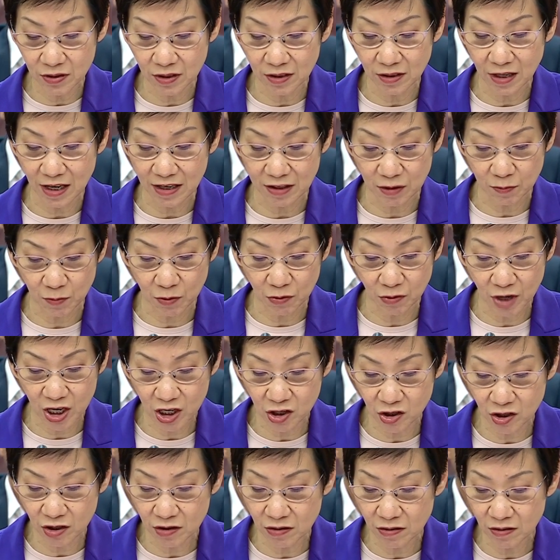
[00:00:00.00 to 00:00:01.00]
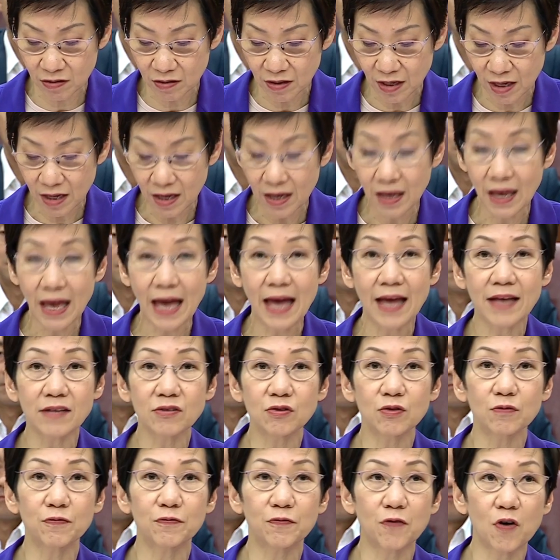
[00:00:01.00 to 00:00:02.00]
and aspirations and
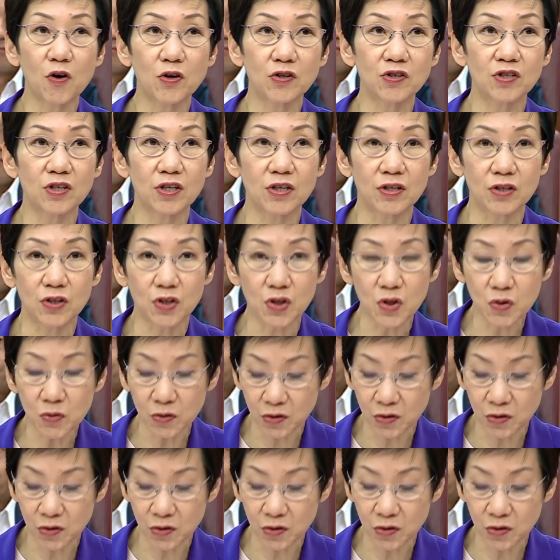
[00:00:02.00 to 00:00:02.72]
to forge a new